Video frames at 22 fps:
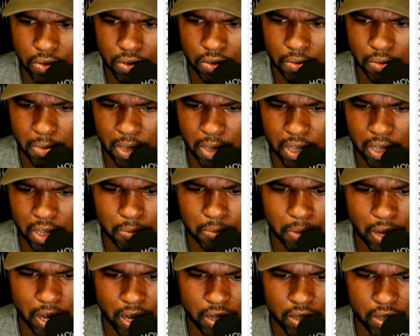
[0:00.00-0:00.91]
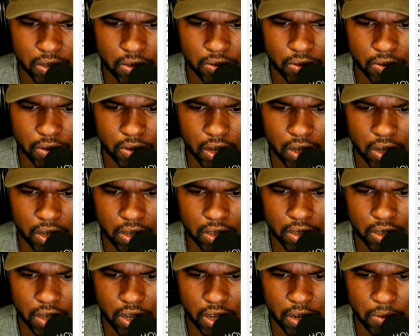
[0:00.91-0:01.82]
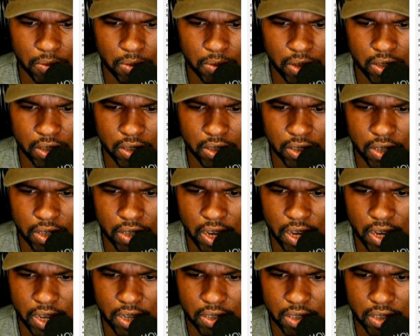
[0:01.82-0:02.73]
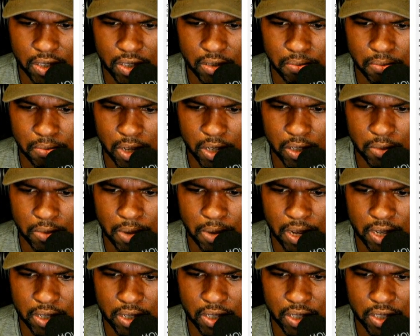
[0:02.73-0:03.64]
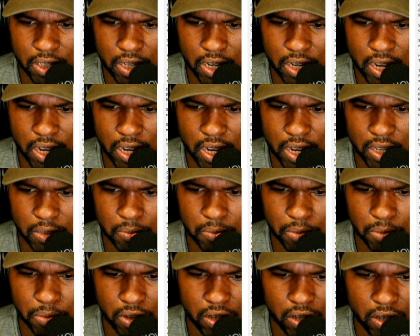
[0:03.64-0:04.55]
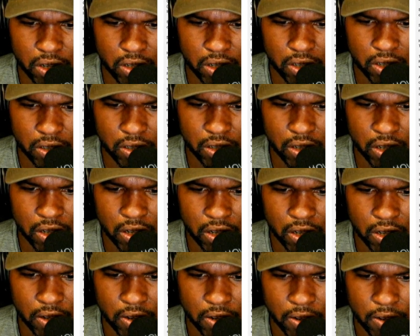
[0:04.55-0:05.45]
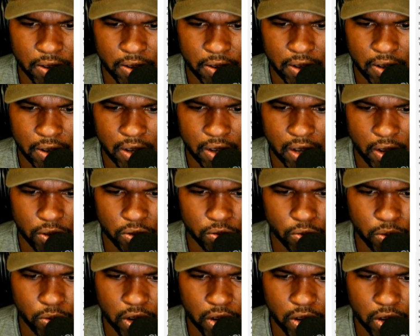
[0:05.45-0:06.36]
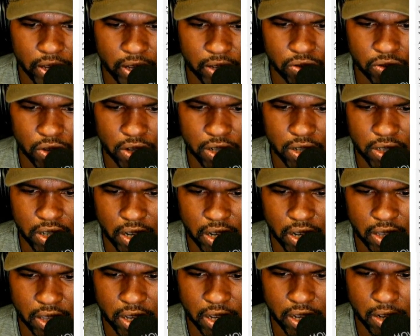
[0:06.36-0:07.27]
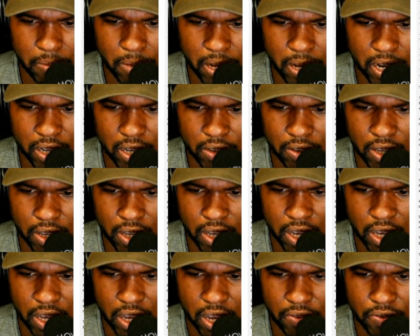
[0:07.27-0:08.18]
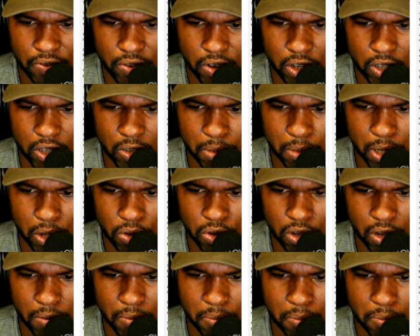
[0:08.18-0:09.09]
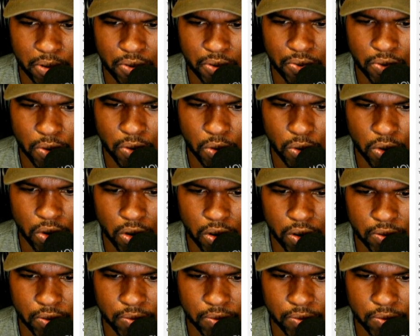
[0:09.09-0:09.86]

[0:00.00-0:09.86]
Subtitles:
mud spots. Okay, the steam releases gases, mud spots, acidic hot springs. I was wondering if they was going to say anything about it ever exploding before.